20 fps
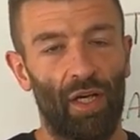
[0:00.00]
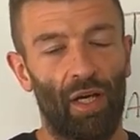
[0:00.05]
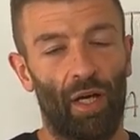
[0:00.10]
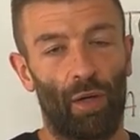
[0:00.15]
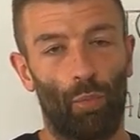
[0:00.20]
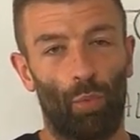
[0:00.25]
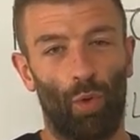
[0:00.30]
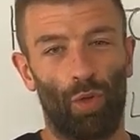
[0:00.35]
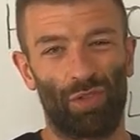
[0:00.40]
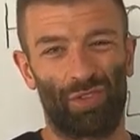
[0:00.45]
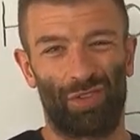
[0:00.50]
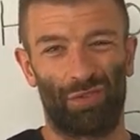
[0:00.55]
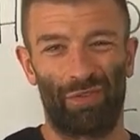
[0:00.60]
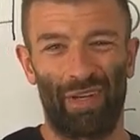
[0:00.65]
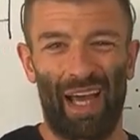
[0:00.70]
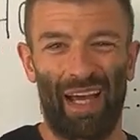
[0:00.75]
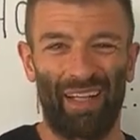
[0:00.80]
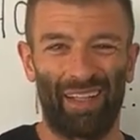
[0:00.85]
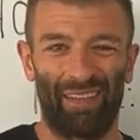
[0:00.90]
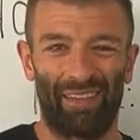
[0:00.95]
and what's the
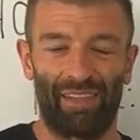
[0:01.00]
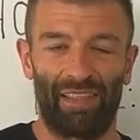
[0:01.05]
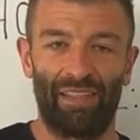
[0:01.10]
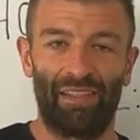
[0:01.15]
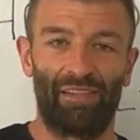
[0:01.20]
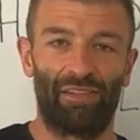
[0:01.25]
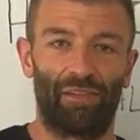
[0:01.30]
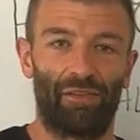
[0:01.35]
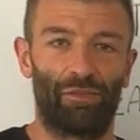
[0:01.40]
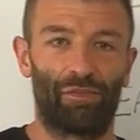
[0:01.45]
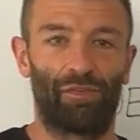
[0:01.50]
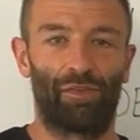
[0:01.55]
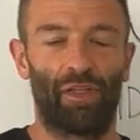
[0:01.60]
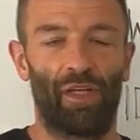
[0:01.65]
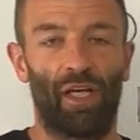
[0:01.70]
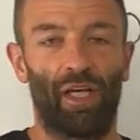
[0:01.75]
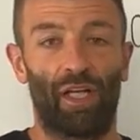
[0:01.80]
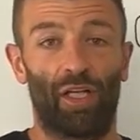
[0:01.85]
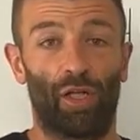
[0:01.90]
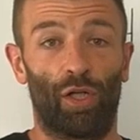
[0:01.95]
realities of
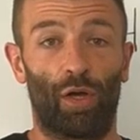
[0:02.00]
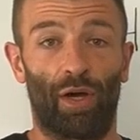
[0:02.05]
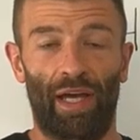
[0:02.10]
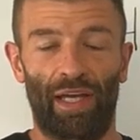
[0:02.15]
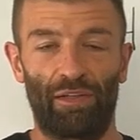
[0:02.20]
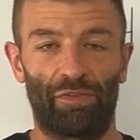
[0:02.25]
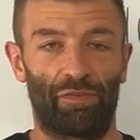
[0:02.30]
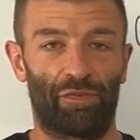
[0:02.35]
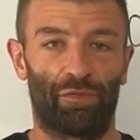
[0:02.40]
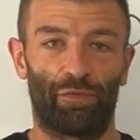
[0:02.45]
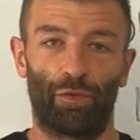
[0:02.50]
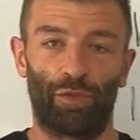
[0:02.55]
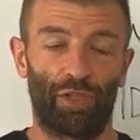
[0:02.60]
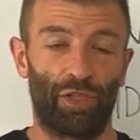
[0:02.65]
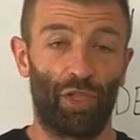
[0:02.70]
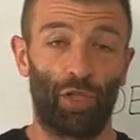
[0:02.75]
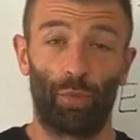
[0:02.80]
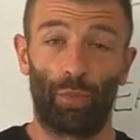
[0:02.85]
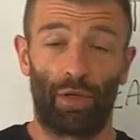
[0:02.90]
life for you,